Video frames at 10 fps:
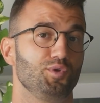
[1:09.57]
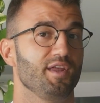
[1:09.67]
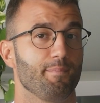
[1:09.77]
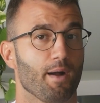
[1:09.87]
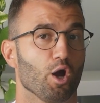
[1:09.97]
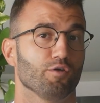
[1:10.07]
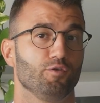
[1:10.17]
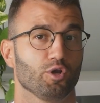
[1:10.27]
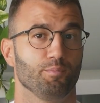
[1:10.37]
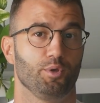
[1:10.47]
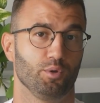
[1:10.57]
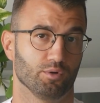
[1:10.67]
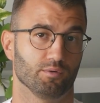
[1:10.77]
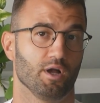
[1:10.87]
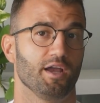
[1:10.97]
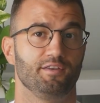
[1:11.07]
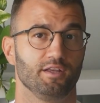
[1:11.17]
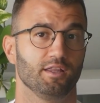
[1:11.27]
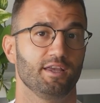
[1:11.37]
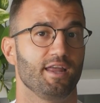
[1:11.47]
you need a powerful computer,
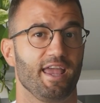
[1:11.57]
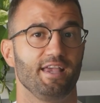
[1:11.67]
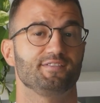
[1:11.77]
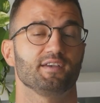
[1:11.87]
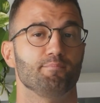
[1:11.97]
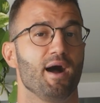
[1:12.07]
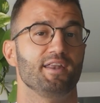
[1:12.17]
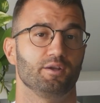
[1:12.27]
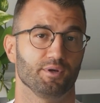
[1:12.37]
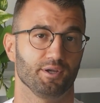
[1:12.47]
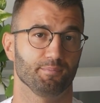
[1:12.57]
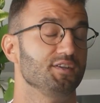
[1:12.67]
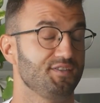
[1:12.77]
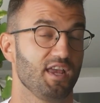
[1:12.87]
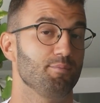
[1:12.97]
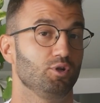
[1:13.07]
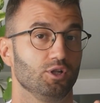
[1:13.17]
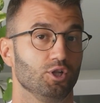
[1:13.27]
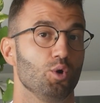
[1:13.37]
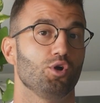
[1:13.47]
ideally an ASIC mining rig, a
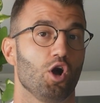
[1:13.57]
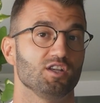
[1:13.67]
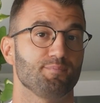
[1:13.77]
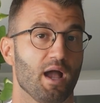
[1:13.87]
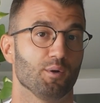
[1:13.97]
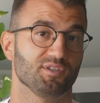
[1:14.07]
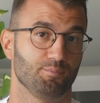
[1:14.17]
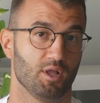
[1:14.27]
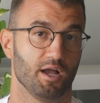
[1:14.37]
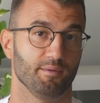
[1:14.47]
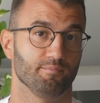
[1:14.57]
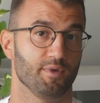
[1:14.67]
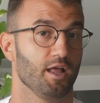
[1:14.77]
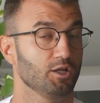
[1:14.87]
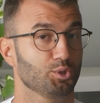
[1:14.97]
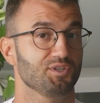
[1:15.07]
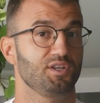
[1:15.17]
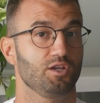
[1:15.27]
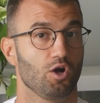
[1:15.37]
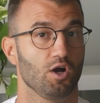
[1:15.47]
stable, low-cost power supply.
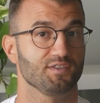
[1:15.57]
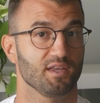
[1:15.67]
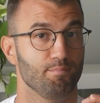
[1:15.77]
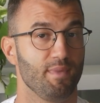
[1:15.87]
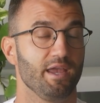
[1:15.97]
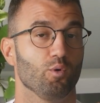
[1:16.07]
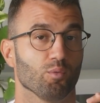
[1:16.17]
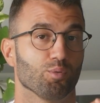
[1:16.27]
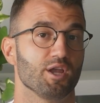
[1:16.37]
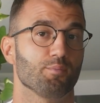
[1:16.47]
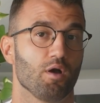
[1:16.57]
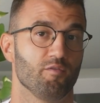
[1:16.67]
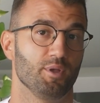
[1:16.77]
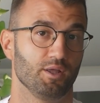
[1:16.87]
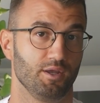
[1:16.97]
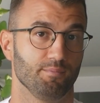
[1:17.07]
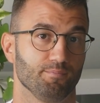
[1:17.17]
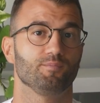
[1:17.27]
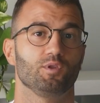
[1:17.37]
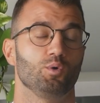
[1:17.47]
Electricity costs can make or break profitability.
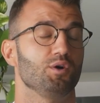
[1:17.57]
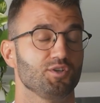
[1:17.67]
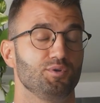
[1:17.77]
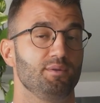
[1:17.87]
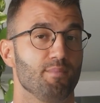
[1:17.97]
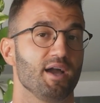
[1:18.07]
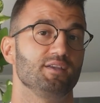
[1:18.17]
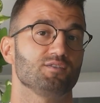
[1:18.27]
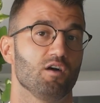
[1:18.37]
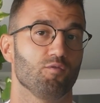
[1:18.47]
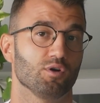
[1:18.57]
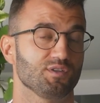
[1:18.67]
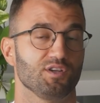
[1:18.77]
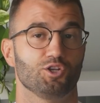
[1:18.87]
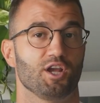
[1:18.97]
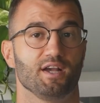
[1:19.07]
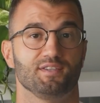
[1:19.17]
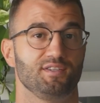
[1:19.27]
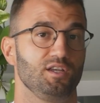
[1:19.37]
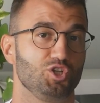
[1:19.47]
You also need mining software such
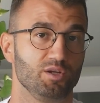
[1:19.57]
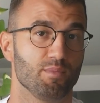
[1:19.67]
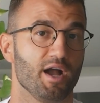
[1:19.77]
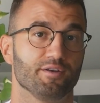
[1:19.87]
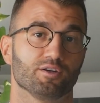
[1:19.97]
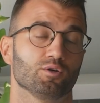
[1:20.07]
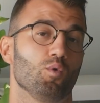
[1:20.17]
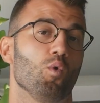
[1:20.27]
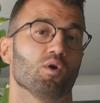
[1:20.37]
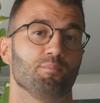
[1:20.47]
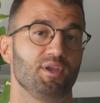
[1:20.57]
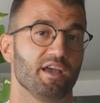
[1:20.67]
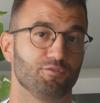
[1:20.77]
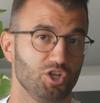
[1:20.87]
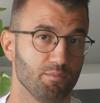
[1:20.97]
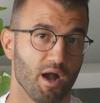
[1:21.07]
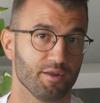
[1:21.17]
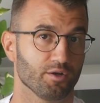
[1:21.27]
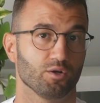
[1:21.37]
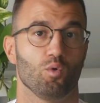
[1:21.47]
as CG Miner or BFG
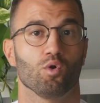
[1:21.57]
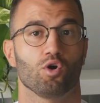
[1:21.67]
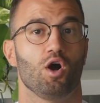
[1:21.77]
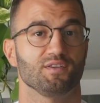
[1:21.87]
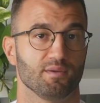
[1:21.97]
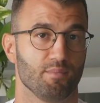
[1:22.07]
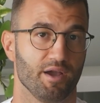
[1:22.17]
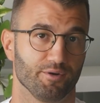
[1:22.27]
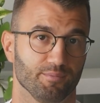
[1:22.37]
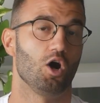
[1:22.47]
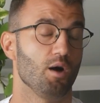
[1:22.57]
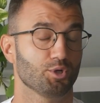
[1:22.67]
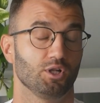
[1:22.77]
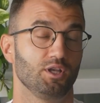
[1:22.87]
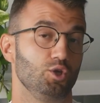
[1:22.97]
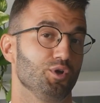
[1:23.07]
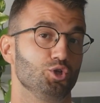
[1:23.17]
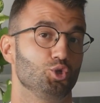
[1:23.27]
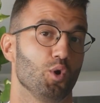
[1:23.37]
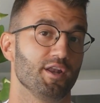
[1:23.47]
Miner or Awesome Miner. Optionally, you
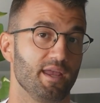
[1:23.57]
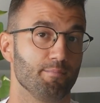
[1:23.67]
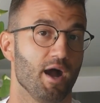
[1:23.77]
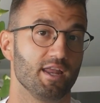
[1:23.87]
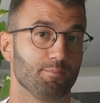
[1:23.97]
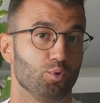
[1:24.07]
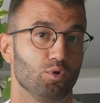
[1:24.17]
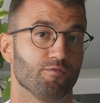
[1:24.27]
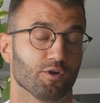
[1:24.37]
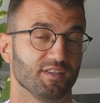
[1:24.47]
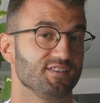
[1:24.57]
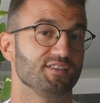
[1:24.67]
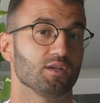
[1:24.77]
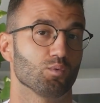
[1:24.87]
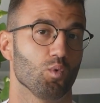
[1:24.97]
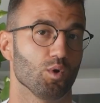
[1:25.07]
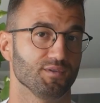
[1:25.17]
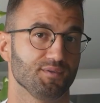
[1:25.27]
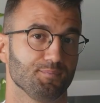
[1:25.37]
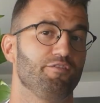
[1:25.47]
can join a mining pool for consistent
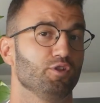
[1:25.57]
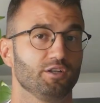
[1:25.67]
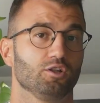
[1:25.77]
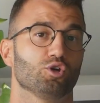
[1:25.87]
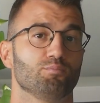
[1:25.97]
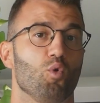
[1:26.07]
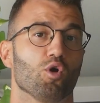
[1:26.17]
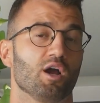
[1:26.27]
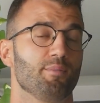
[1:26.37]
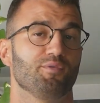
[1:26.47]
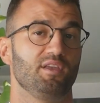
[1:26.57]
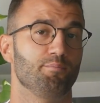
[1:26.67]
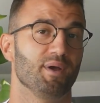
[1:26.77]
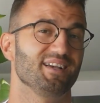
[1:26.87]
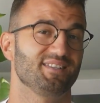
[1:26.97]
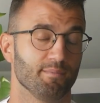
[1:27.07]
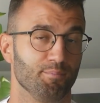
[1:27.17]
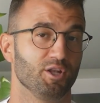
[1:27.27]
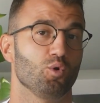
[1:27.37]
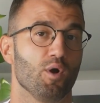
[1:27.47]
rewards. If you'd like to learn more about the best
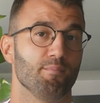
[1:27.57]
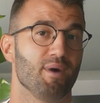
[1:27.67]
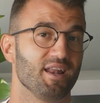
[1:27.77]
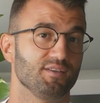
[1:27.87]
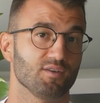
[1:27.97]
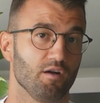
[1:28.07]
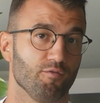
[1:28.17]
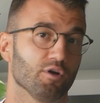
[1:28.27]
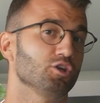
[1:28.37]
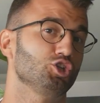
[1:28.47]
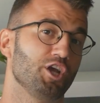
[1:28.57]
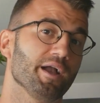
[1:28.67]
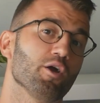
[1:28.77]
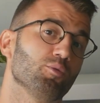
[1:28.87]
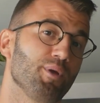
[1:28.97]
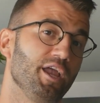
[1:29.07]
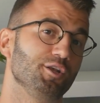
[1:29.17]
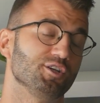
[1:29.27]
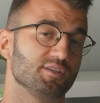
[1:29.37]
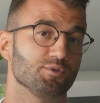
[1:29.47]
Bitcoin mining software, check out our
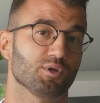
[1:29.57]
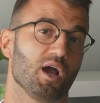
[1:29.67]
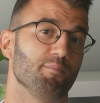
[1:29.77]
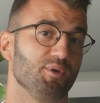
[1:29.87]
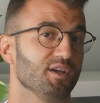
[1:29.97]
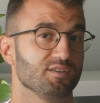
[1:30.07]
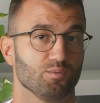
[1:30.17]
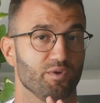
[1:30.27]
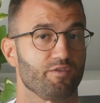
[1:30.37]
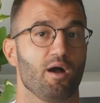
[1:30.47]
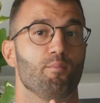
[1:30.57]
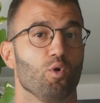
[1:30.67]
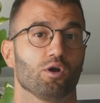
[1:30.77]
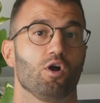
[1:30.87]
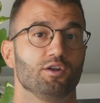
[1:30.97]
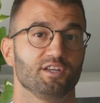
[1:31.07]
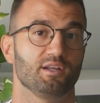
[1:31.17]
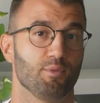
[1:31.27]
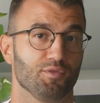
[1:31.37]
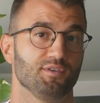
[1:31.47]
page and subscribe because we've got more
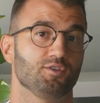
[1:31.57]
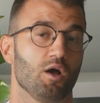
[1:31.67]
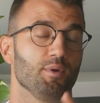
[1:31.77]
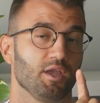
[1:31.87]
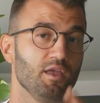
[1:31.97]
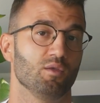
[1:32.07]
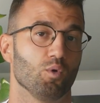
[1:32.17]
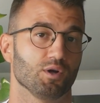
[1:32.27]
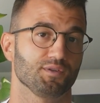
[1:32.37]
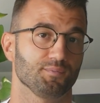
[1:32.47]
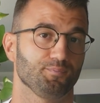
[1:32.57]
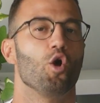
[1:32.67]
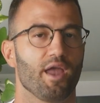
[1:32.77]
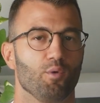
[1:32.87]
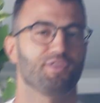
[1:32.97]
content about this topic in the works. Okay,